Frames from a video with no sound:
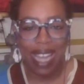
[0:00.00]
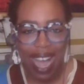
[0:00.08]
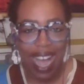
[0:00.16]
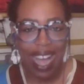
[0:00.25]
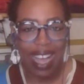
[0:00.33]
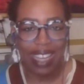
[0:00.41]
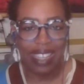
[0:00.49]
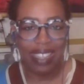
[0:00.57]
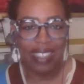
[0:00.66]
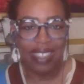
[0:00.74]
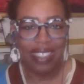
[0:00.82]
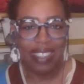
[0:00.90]
kind,
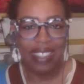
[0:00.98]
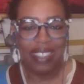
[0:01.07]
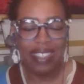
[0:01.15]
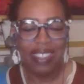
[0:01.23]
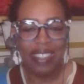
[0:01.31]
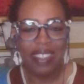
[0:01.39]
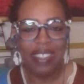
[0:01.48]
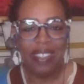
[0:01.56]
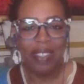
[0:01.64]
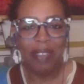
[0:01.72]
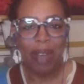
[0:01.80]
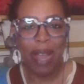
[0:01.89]

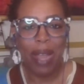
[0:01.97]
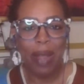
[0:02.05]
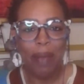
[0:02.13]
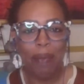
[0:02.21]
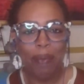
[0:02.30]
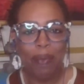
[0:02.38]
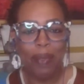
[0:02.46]
right?